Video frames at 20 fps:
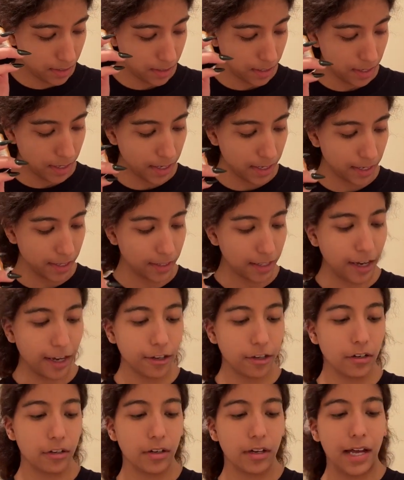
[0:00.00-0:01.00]
and
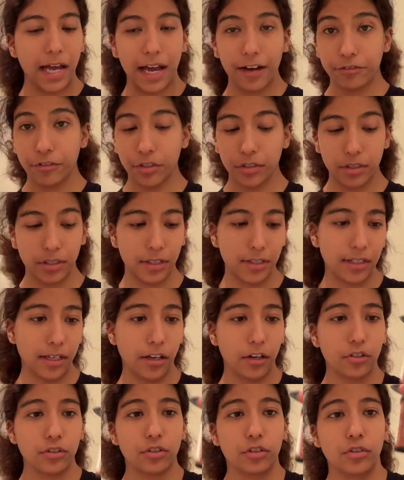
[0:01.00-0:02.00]
I after this, I
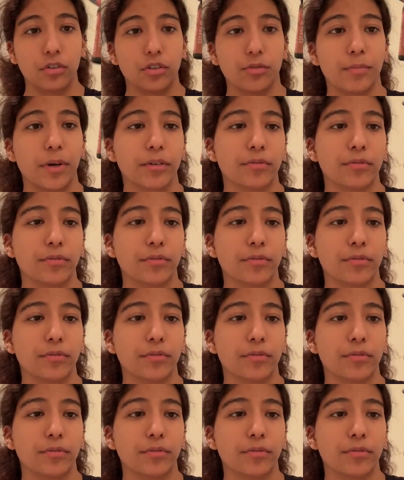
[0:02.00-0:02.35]
also use my